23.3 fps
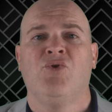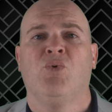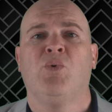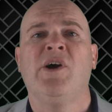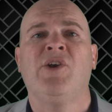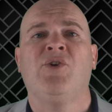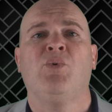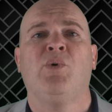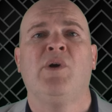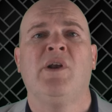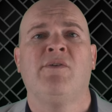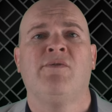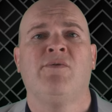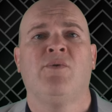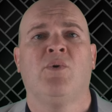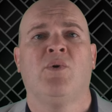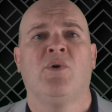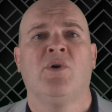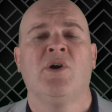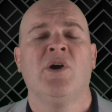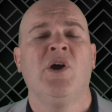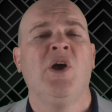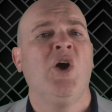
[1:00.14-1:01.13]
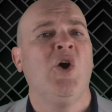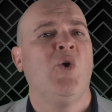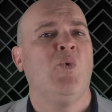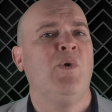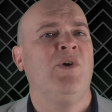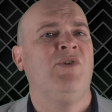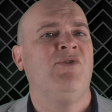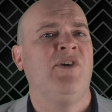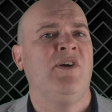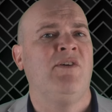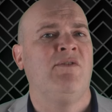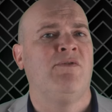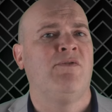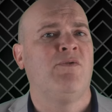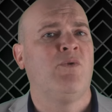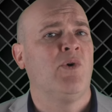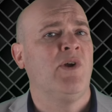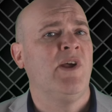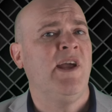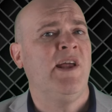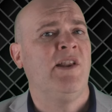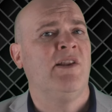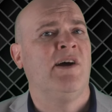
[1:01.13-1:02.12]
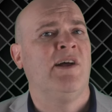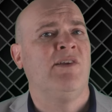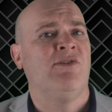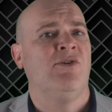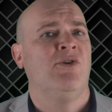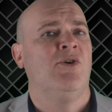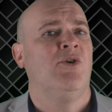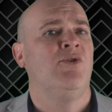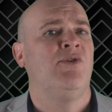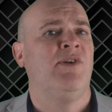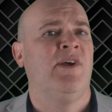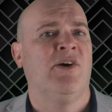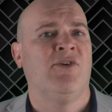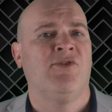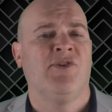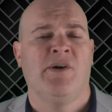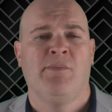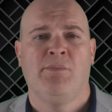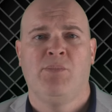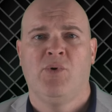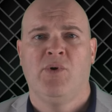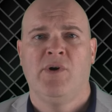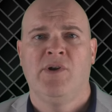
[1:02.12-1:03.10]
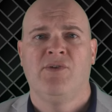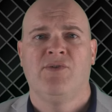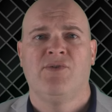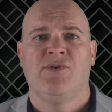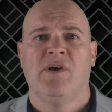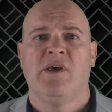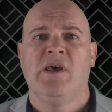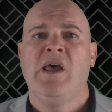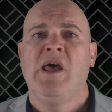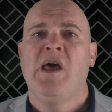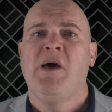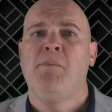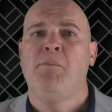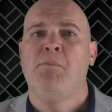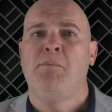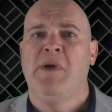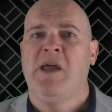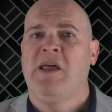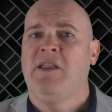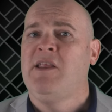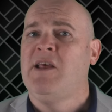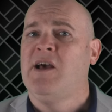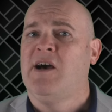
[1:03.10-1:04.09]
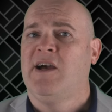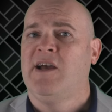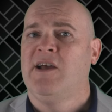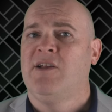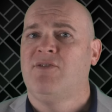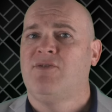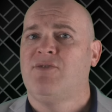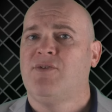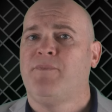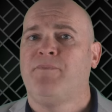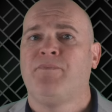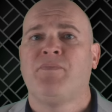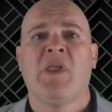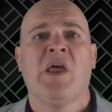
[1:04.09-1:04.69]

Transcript: 2024, we stayed 48 nights in hotels on points, mainly Hyatts.